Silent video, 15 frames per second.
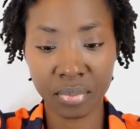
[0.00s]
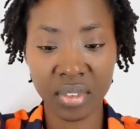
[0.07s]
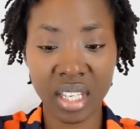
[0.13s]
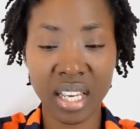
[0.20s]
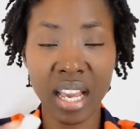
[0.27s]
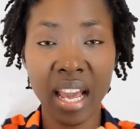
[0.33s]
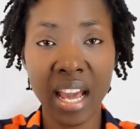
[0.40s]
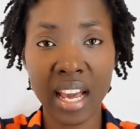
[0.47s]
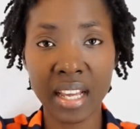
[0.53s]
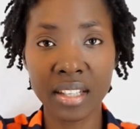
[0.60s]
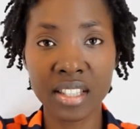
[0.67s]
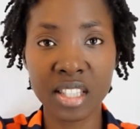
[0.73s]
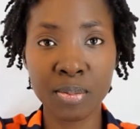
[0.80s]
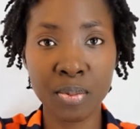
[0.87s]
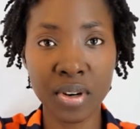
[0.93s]
the head
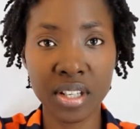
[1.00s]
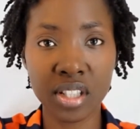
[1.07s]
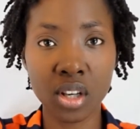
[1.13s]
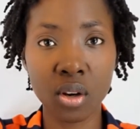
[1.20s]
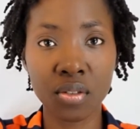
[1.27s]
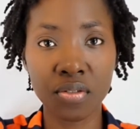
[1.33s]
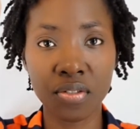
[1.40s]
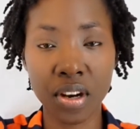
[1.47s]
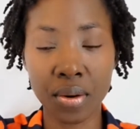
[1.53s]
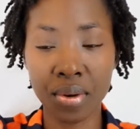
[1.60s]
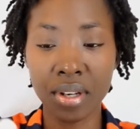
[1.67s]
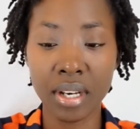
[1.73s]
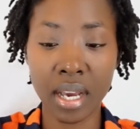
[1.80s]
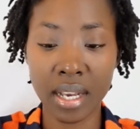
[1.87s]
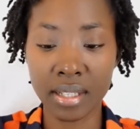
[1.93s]
sprays out
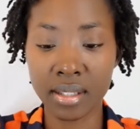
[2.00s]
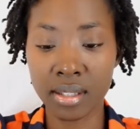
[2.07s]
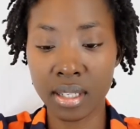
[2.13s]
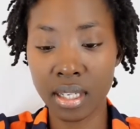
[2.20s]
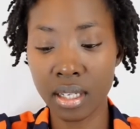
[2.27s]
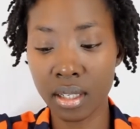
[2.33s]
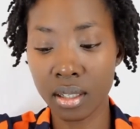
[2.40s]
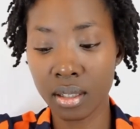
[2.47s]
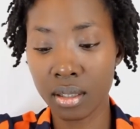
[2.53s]
very nicely